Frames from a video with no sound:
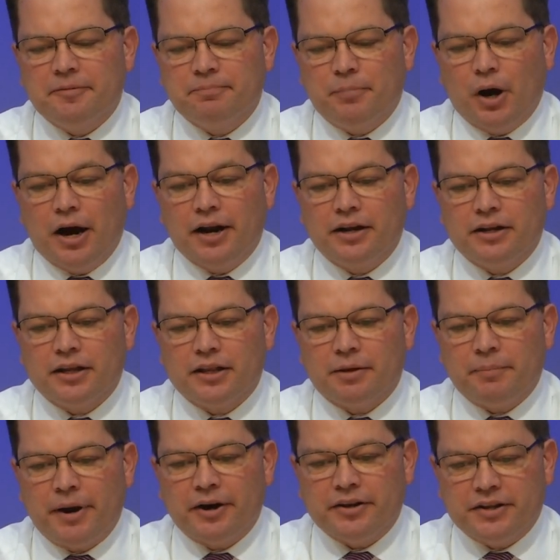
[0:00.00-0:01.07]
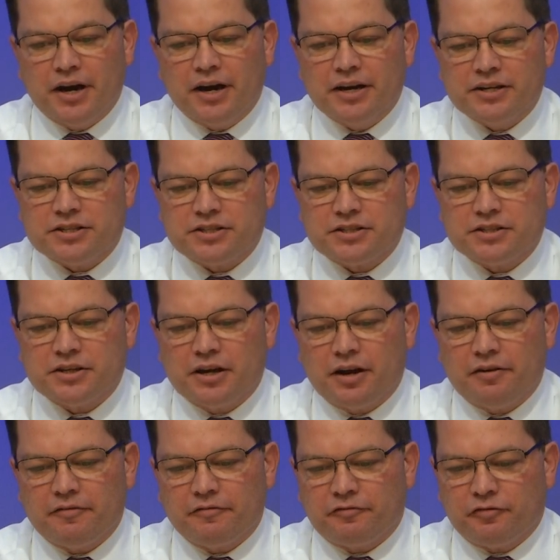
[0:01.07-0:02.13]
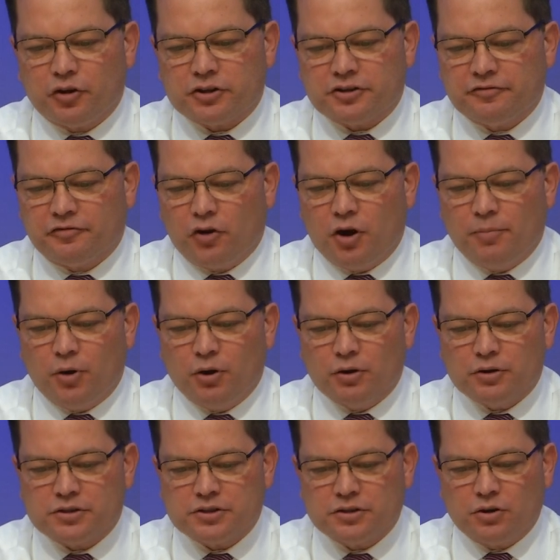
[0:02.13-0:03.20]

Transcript: But the mayor does, first and foremost,